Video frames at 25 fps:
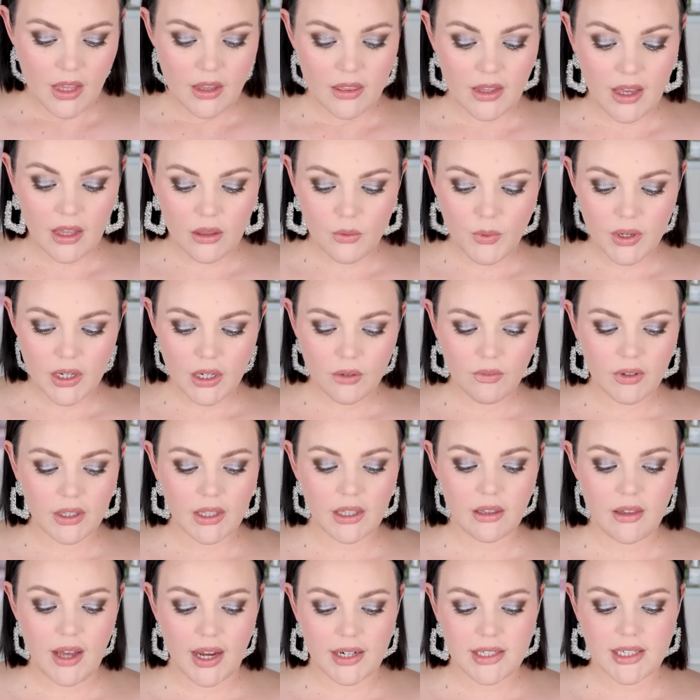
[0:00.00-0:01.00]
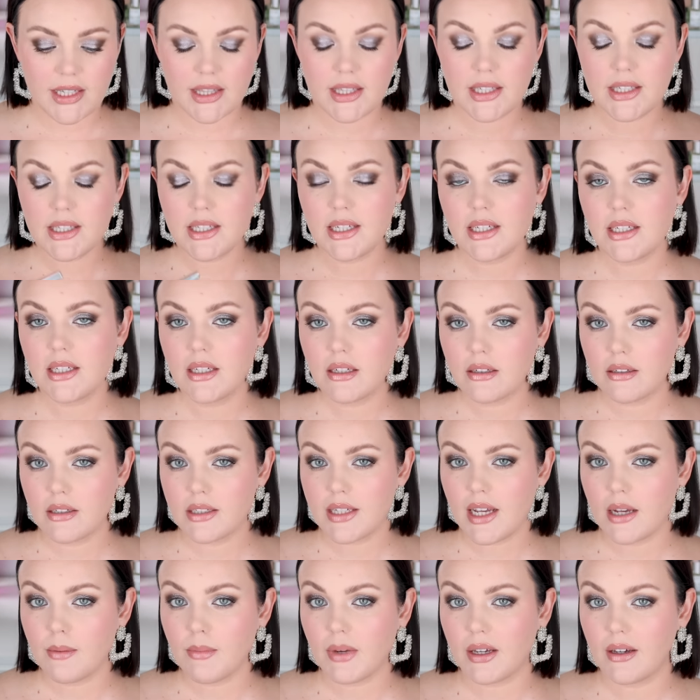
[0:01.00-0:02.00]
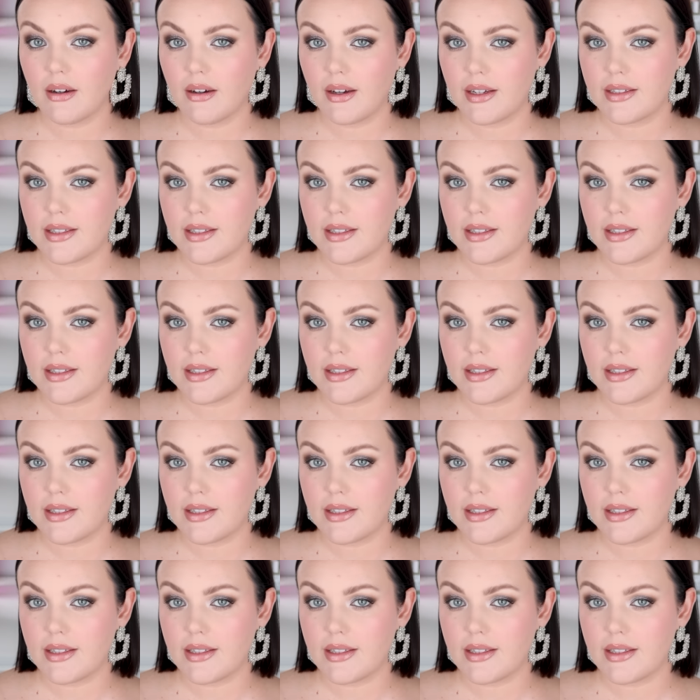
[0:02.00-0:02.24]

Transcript: The other one I really liked, and this didn't irritate my